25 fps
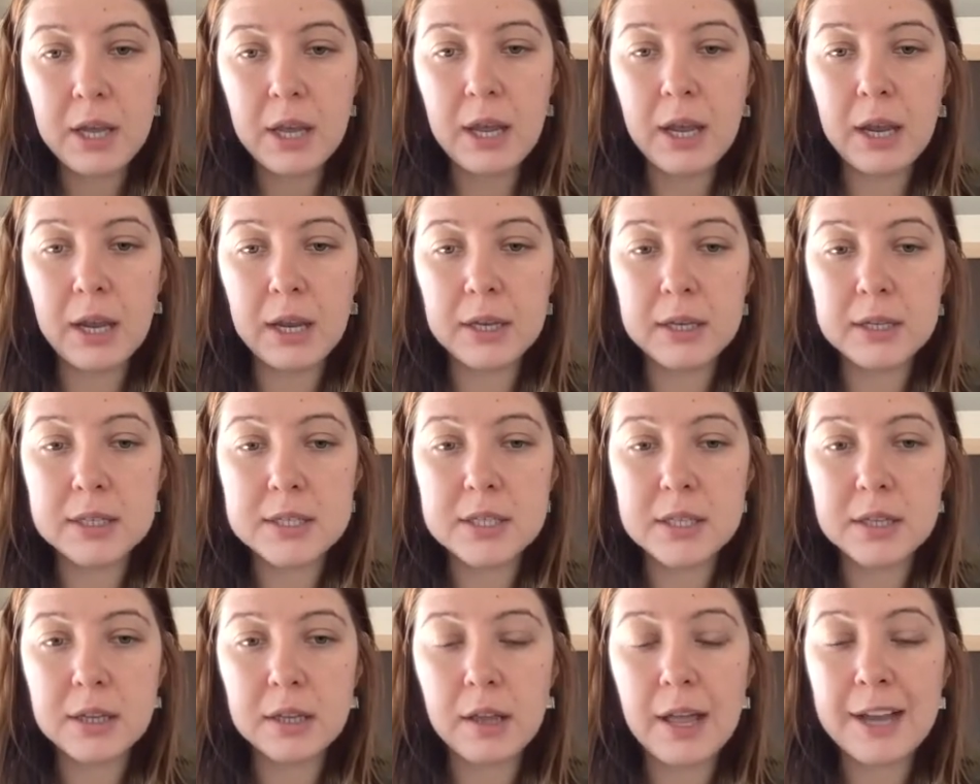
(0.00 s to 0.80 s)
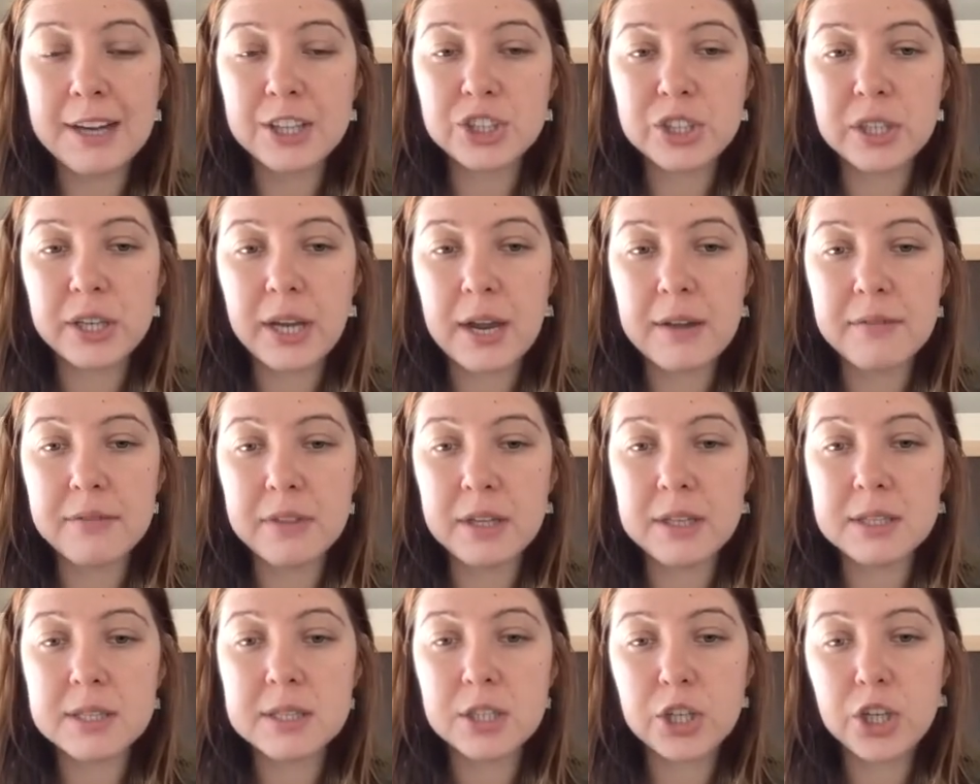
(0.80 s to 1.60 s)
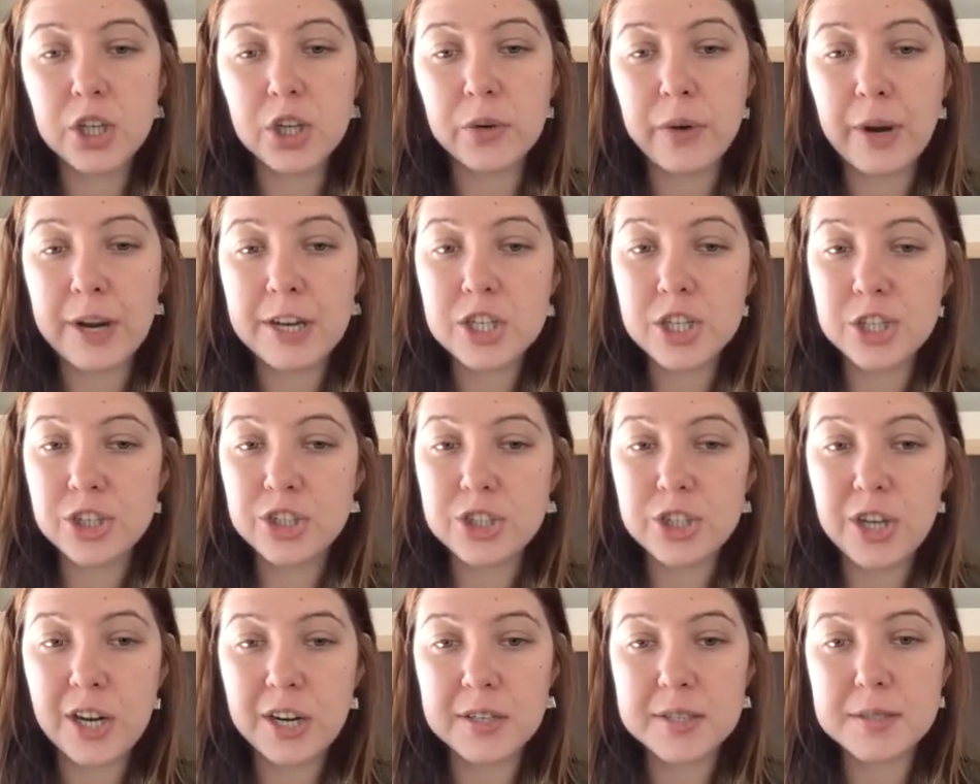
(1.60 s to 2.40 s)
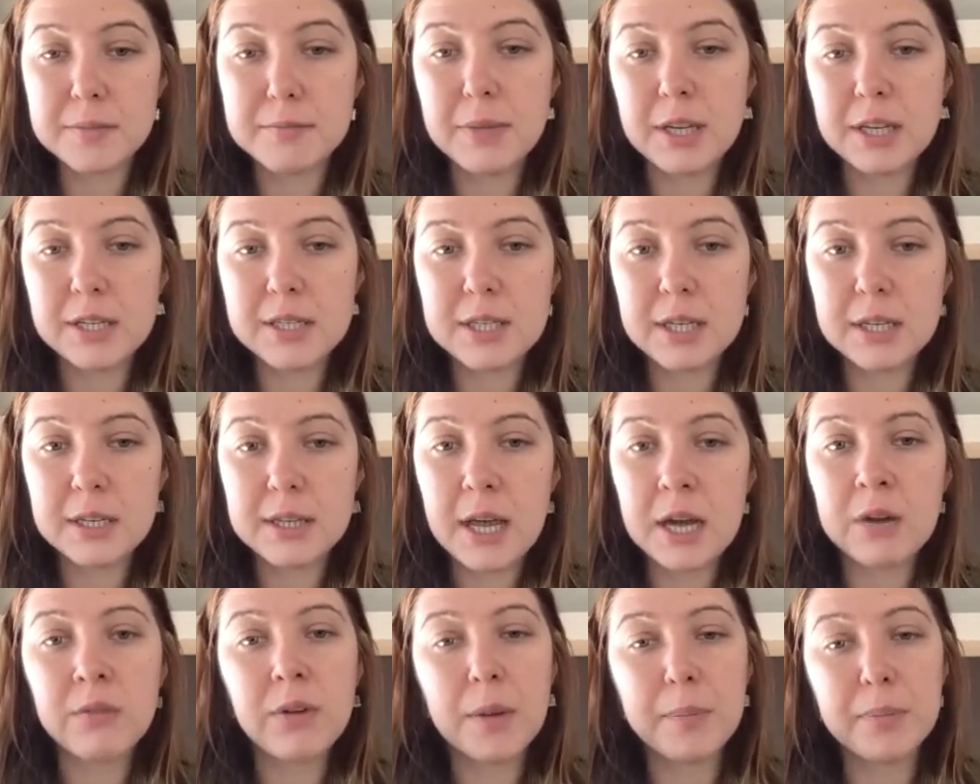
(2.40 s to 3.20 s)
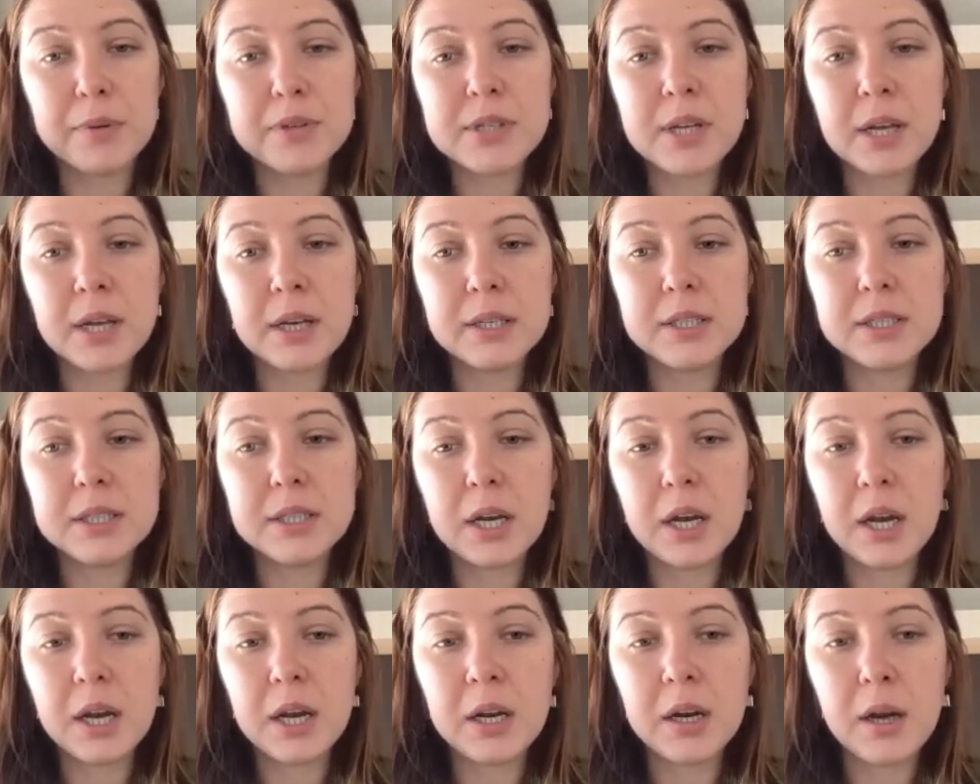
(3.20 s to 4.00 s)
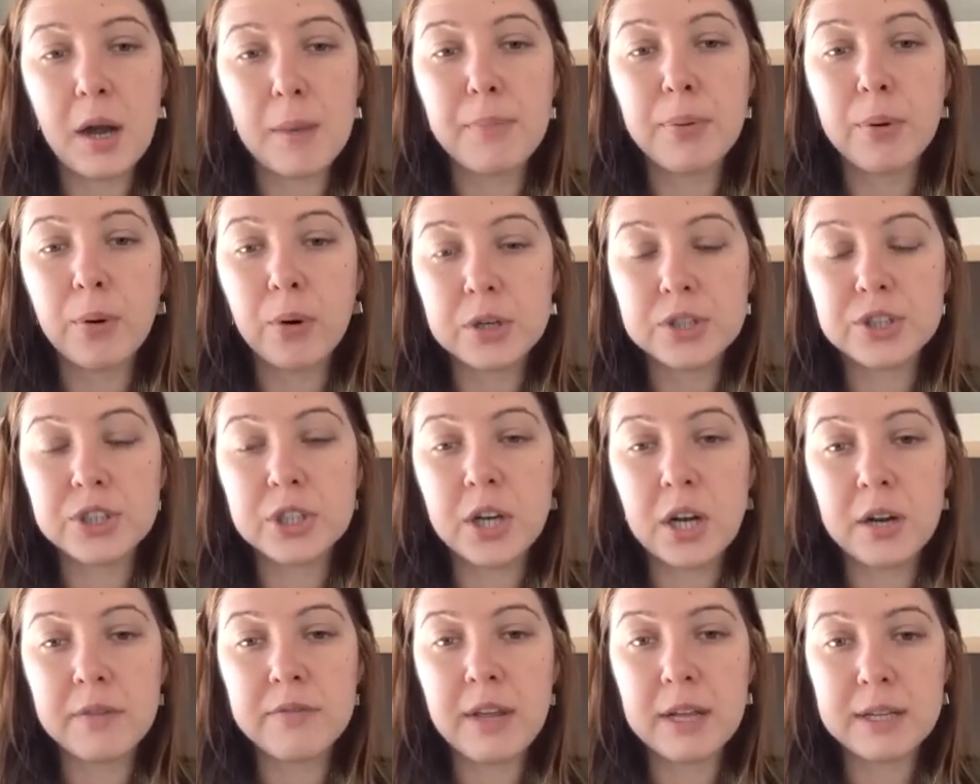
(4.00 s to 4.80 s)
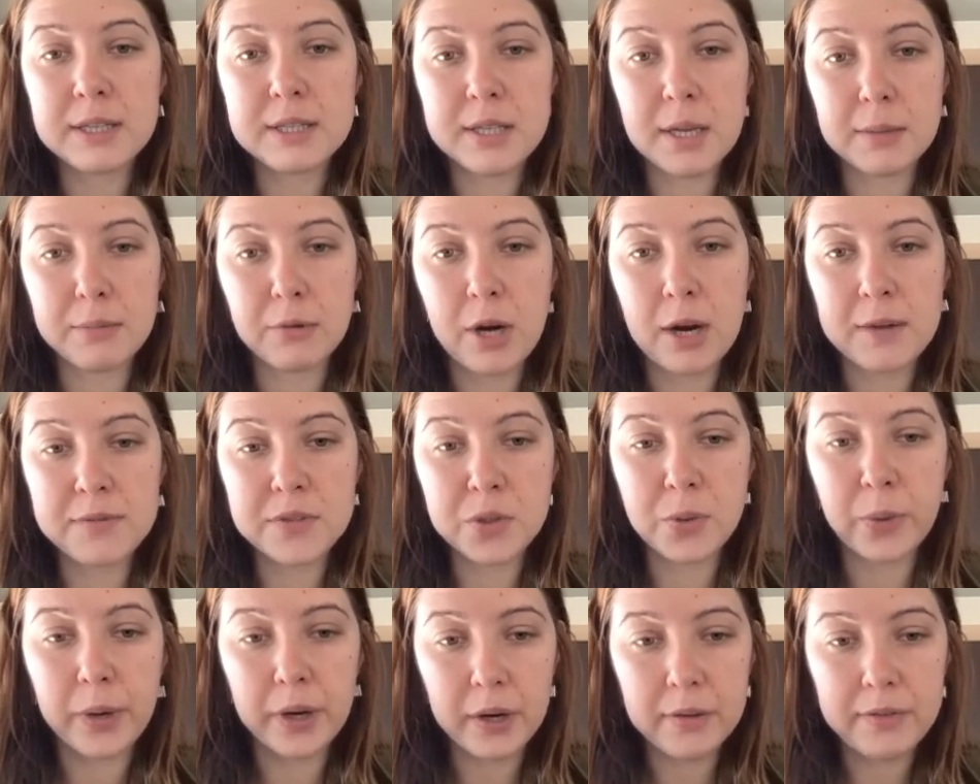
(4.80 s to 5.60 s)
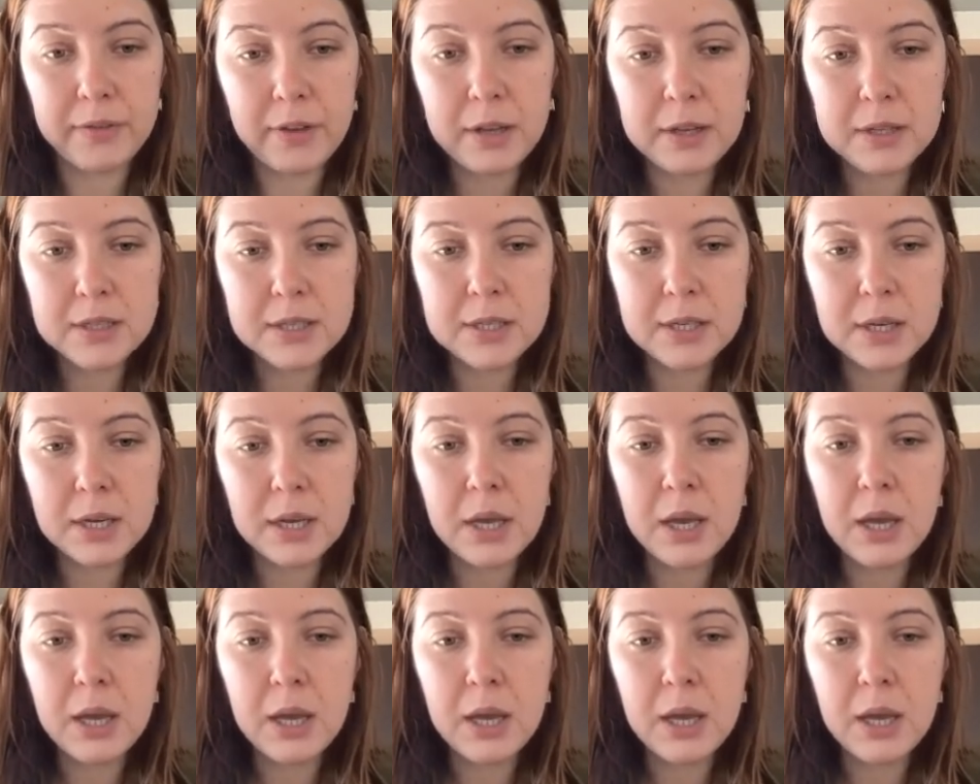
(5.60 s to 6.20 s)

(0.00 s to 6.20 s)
and they'll actually have these curation shares minted that represent a portion of that subgraph's query fees.